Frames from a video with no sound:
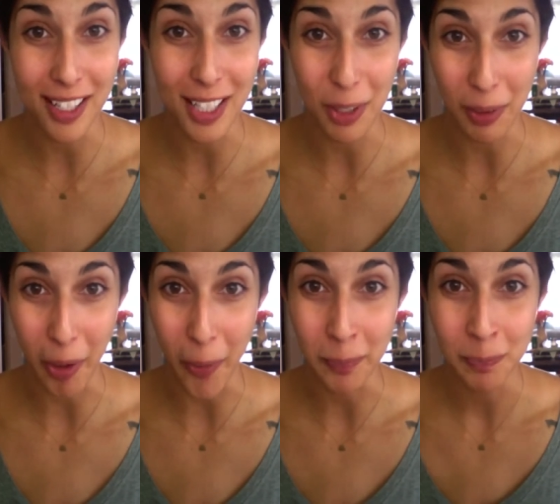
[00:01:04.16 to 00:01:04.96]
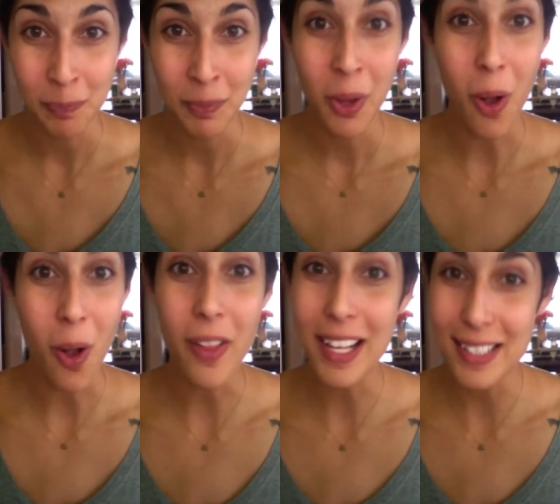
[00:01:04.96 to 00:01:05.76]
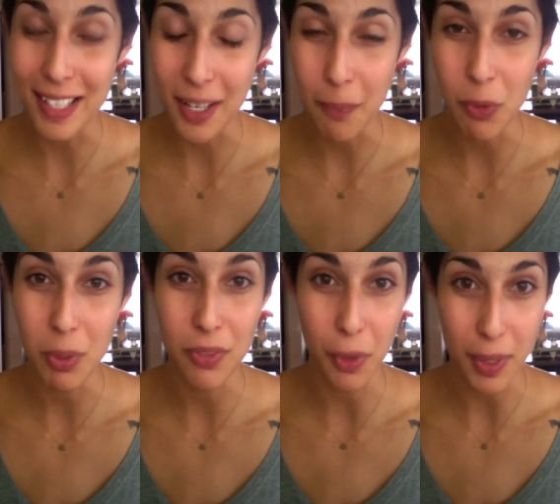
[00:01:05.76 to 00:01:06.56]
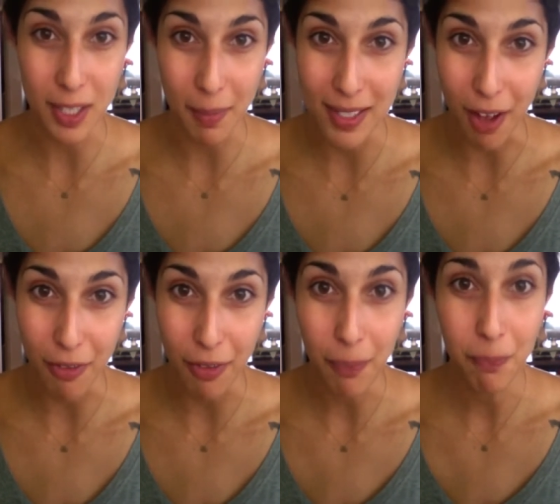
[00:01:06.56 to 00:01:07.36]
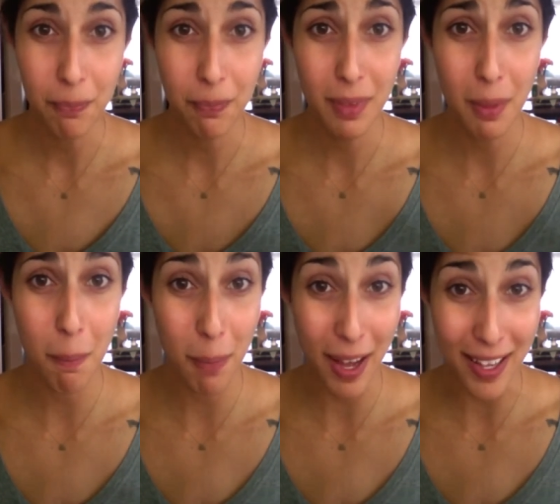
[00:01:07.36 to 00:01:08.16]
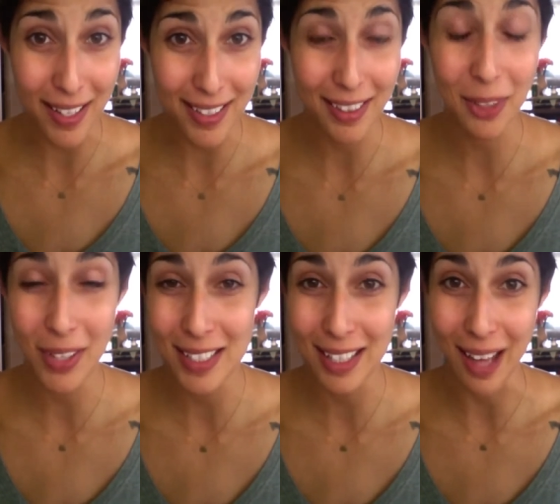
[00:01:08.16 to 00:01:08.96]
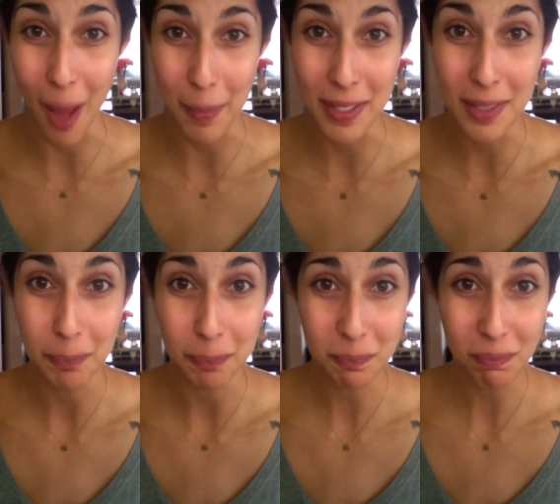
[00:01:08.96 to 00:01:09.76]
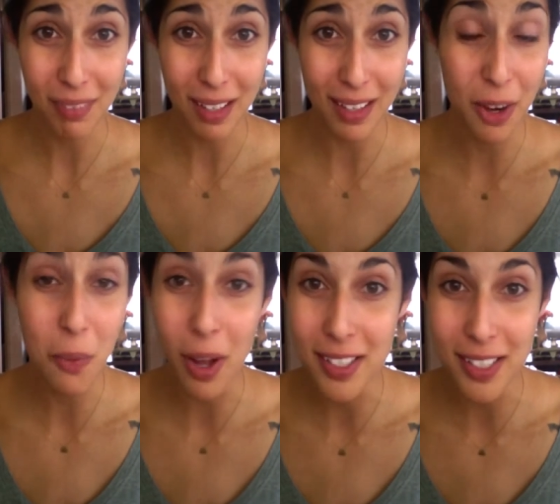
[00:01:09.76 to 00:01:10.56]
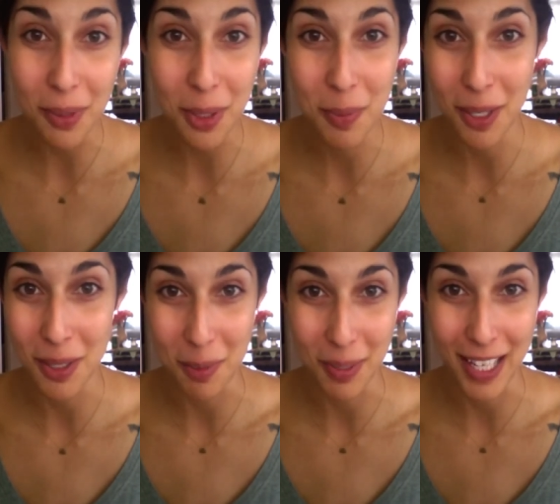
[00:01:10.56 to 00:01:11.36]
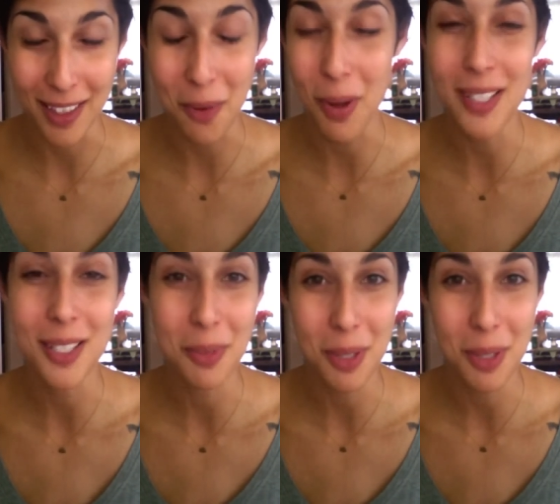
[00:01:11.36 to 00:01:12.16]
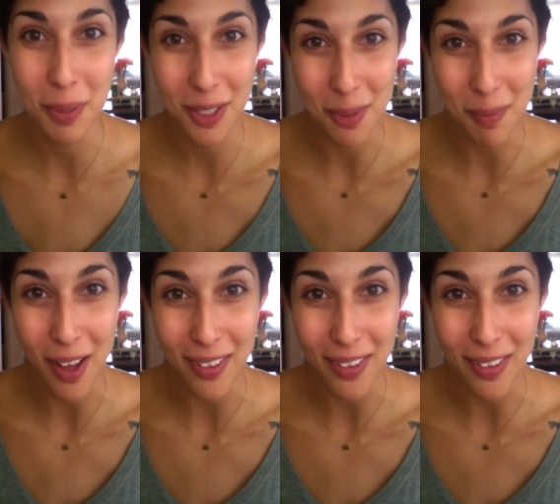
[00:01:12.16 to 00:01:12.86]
a year ago. All I did was focus on myself. But the crazy thing happened. They're watching what you put on your plate. They're watching what you put in your mouth.